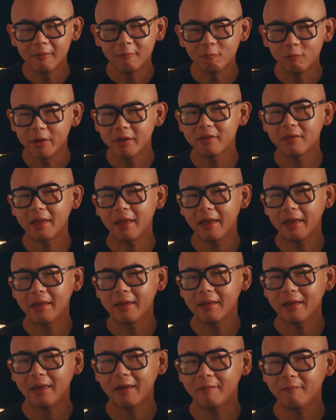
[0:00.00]
with
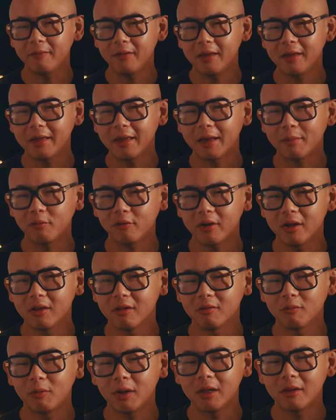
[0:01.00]
a heavy camera
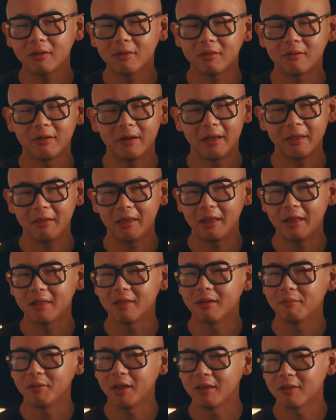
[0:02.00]
as well, so I needed
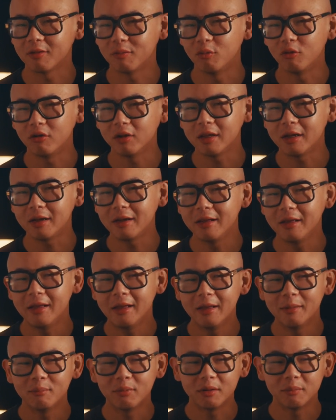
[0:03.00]
something smaller.
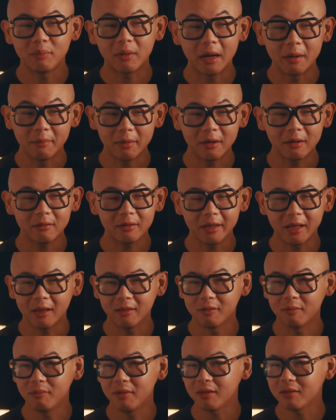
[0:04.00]
But primarily
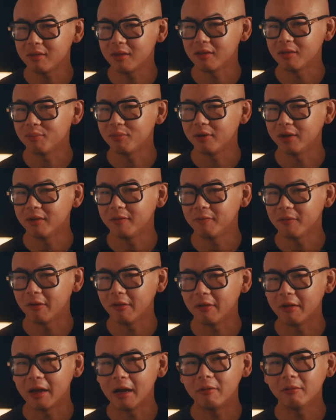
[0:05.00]
as a business point of
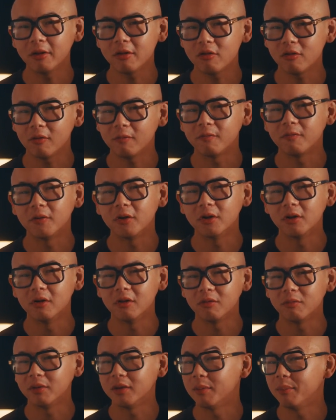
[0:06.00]
view, I want to shoot
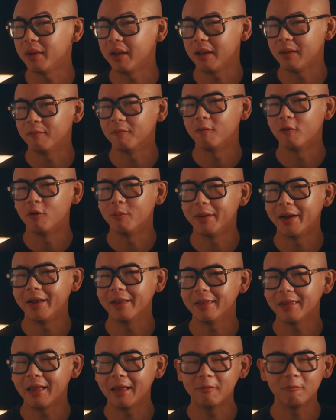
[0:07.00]
photos with the medium
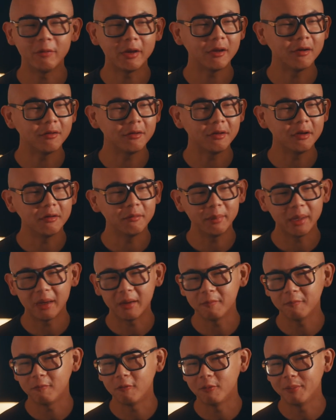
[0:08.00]
format, and we all know
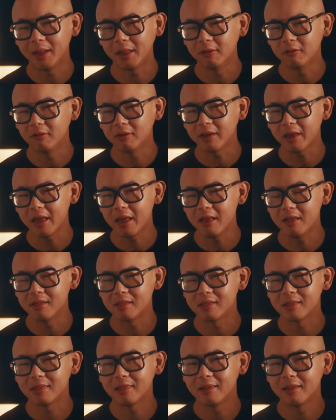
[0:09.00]
medium format look
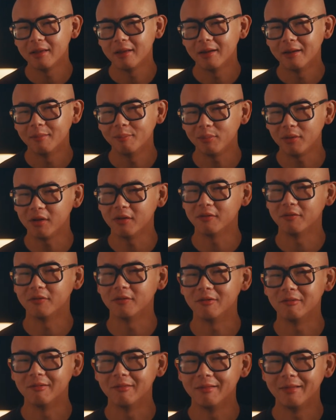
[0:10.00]
is
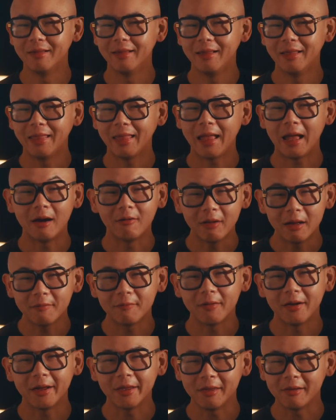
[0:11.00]
beautiful.
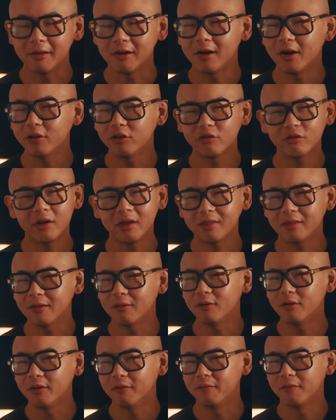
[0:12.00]
However, you can't trust the
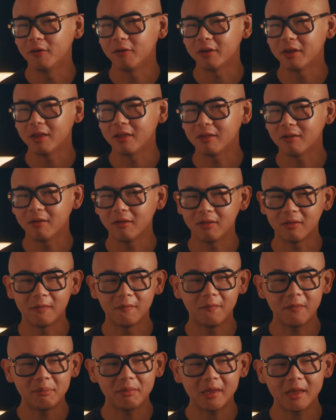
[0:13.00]
autofocus because the
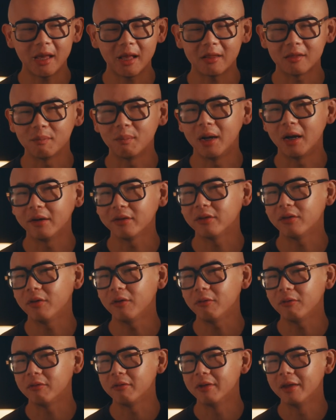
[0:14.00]
50S Mark
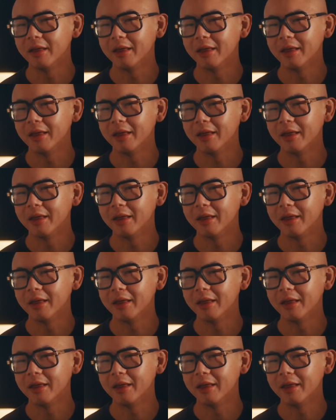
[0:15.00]
II